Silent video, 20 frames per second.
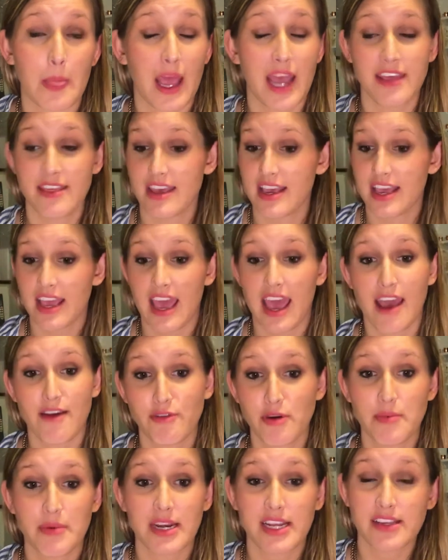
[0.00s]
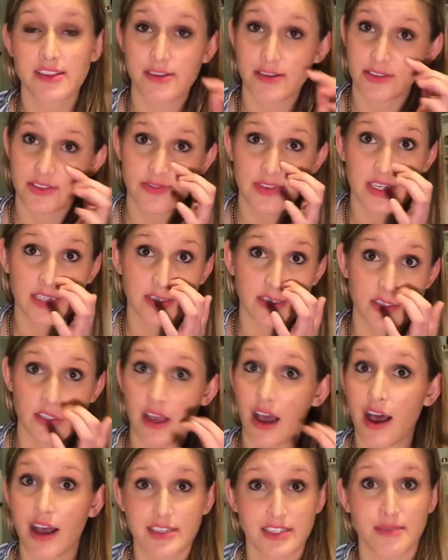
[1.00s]
I think everybody in those fields is
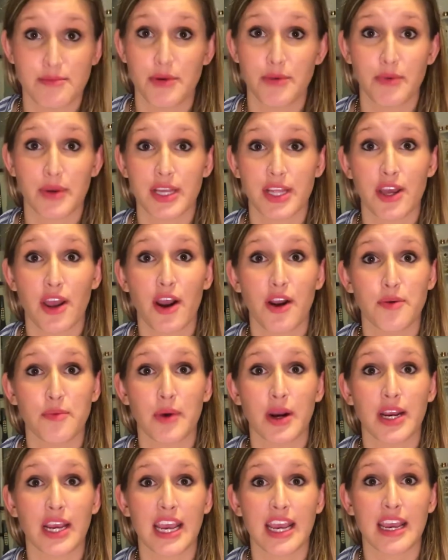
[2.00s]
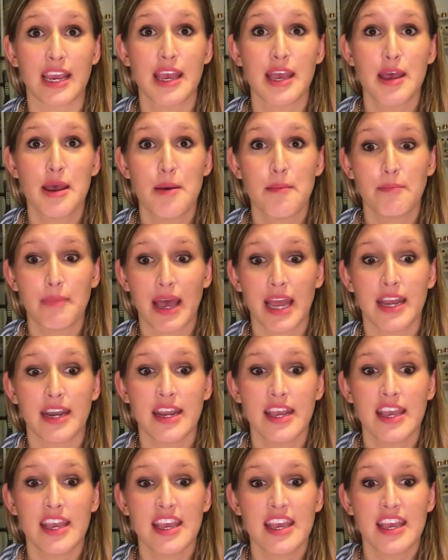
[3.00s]
awesome and really hardworking. But
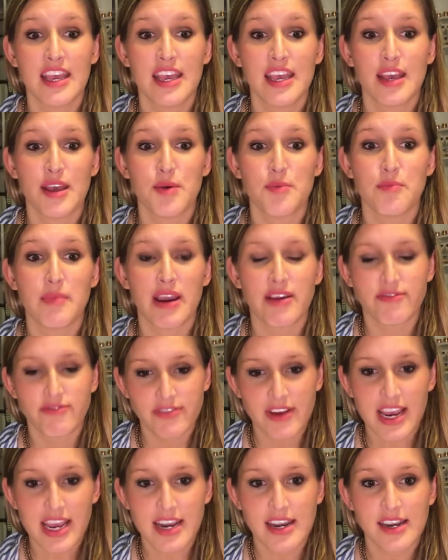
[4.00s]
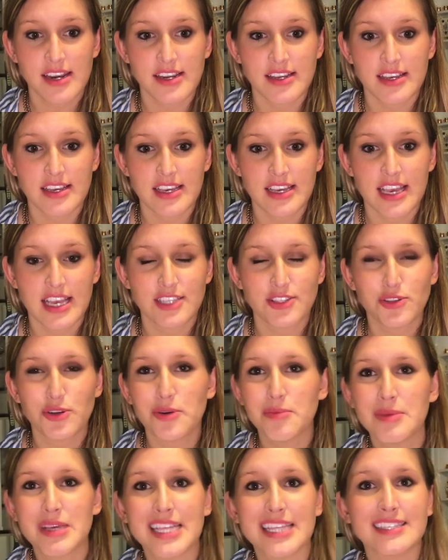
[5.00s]
my friend has
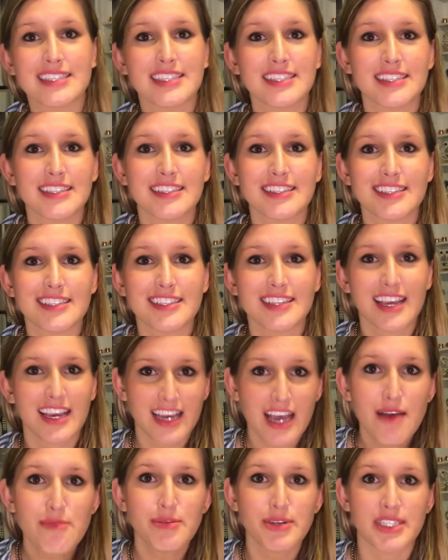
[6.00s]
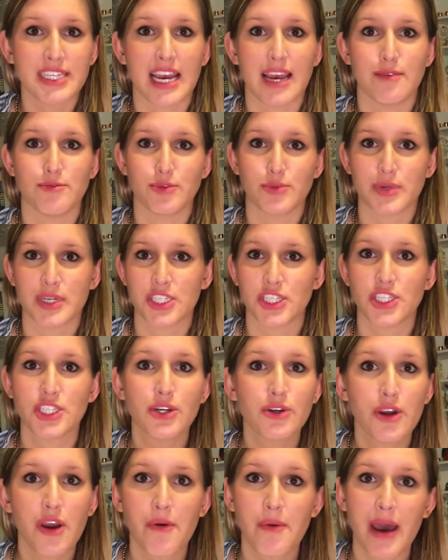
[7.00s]
told me this a couple times where
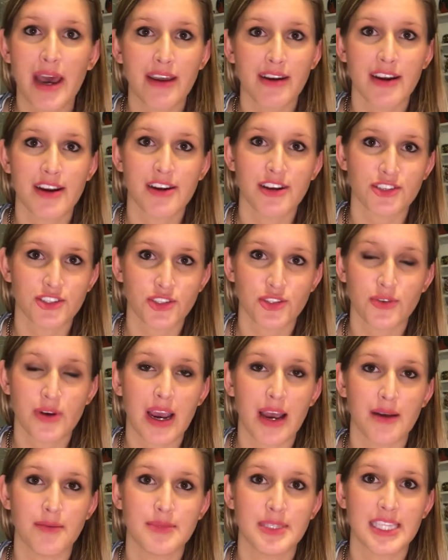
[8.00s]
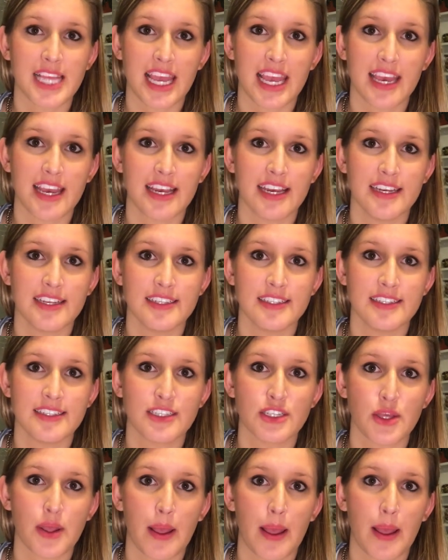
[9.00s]
she'll go out in her scrubs and